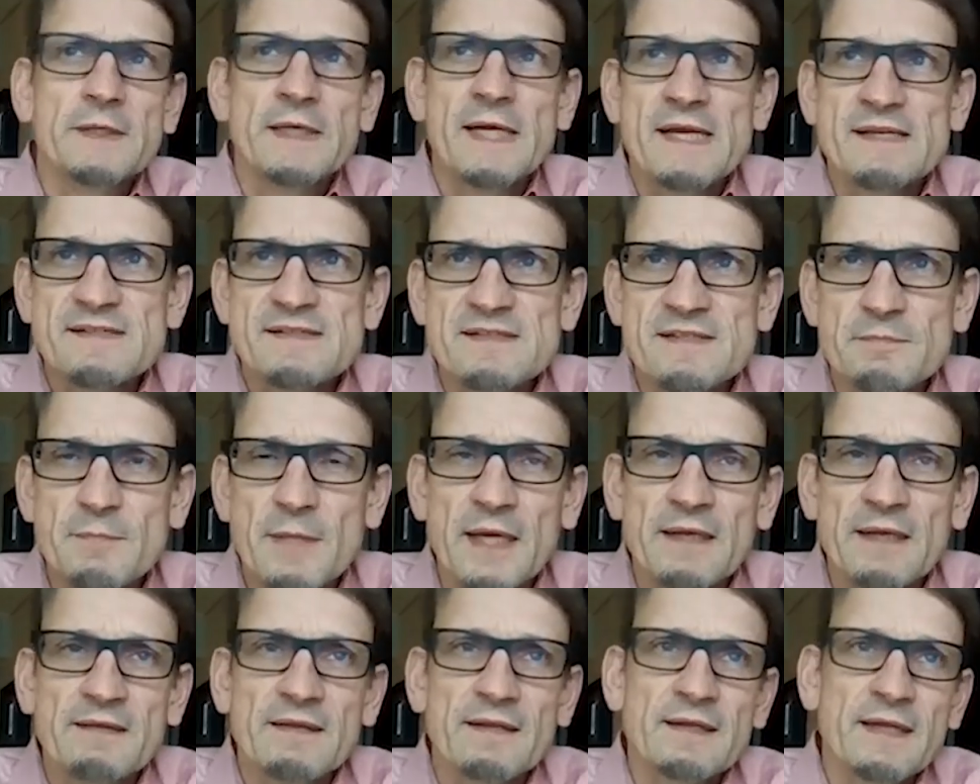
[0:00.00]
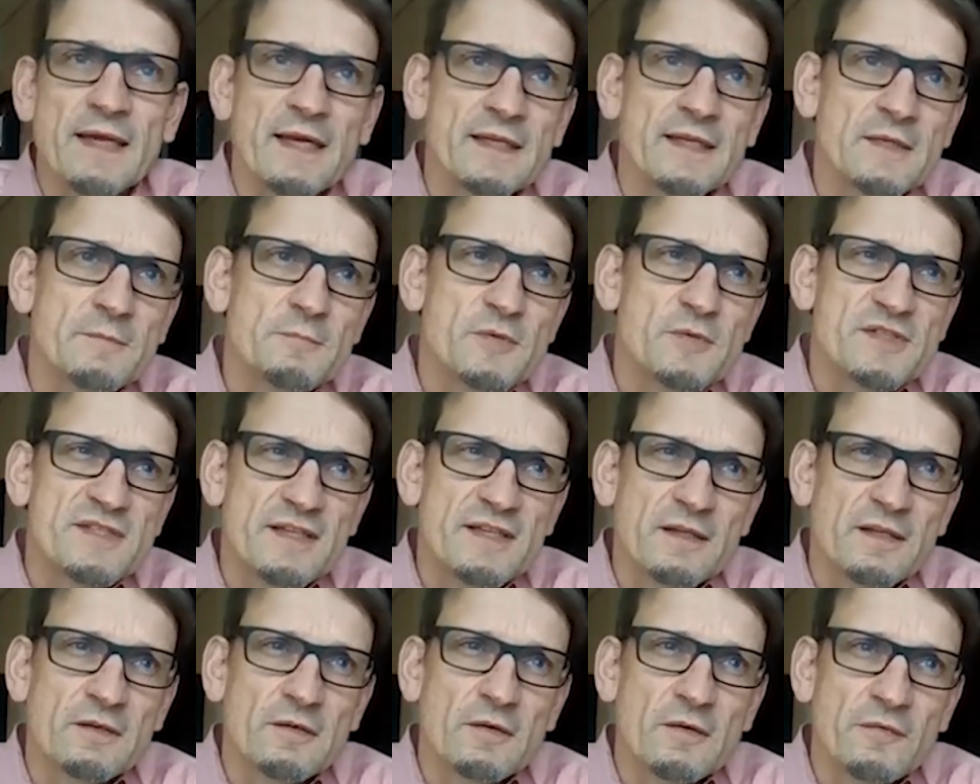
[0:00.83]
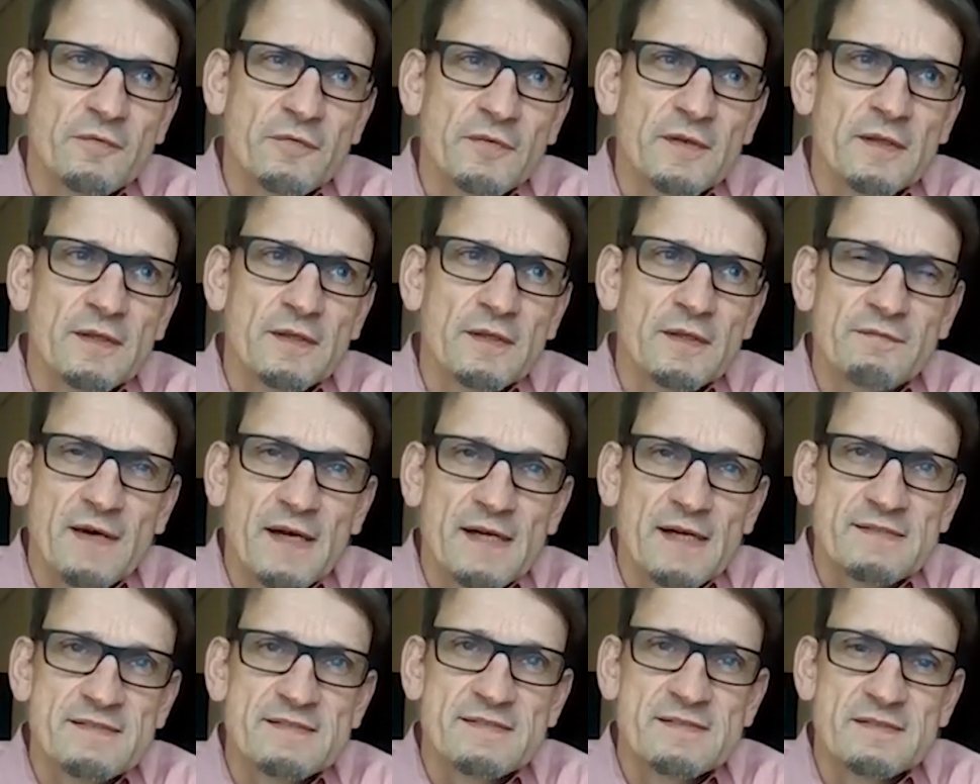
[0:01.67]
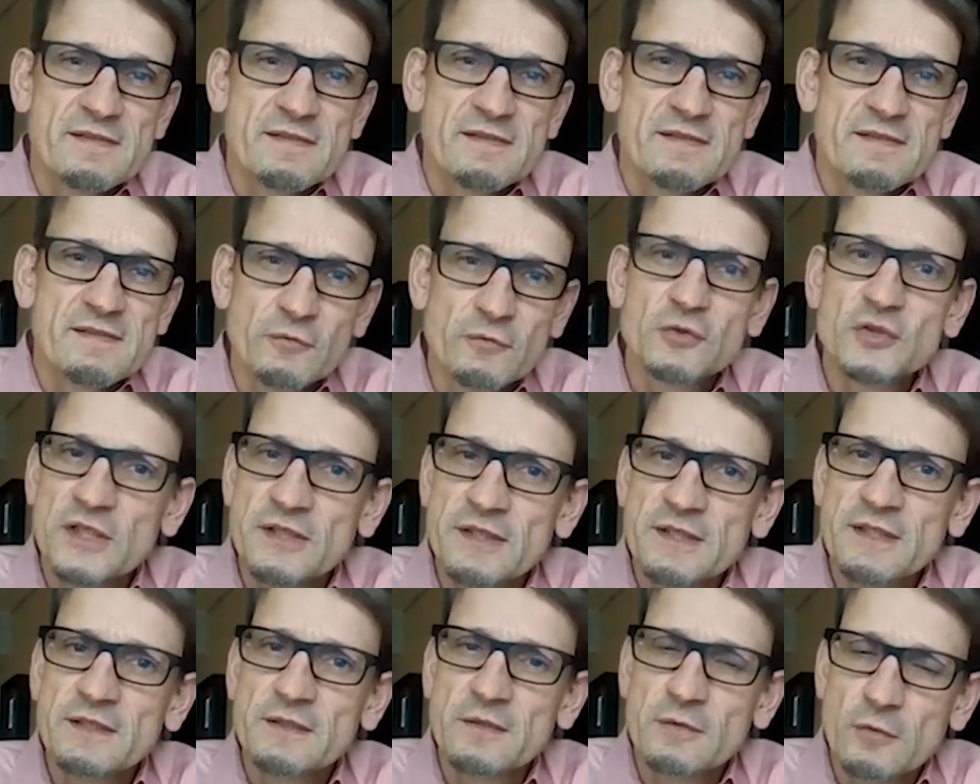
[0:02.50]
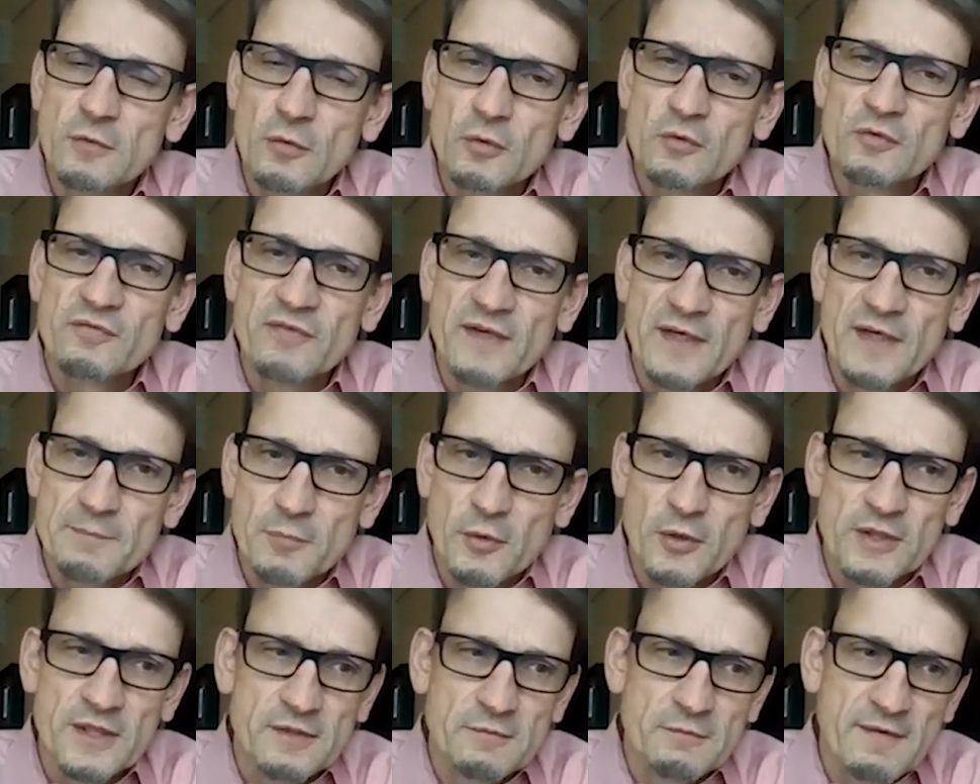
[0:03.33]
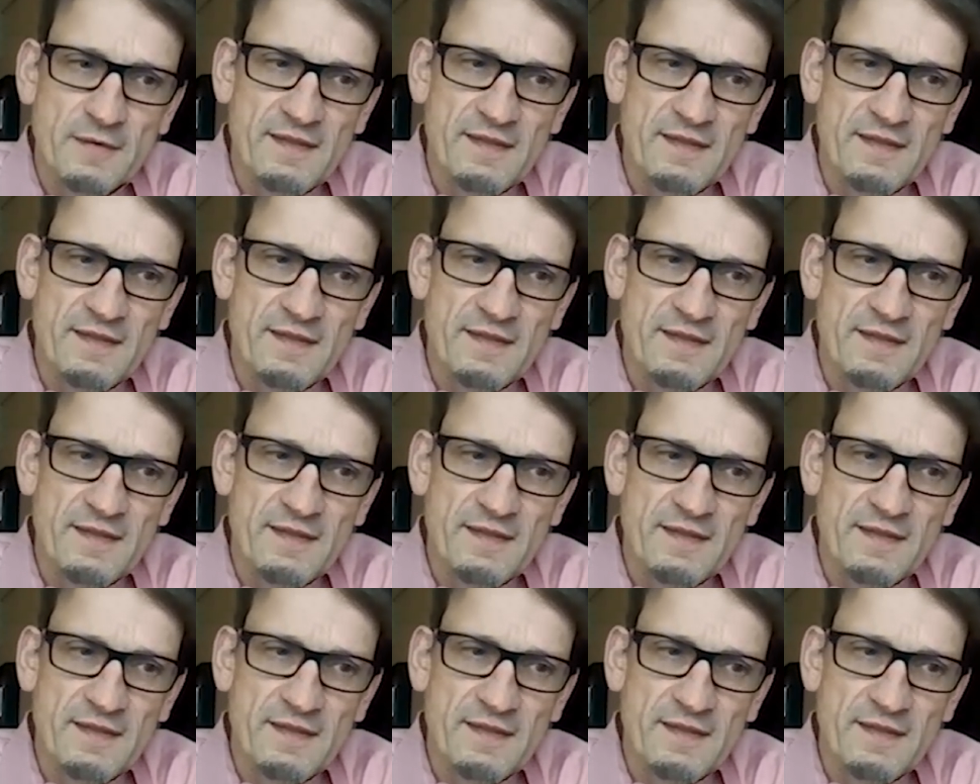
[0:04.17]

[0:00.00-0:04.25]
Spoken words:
estimate that 80% of the devices in future need a notified body.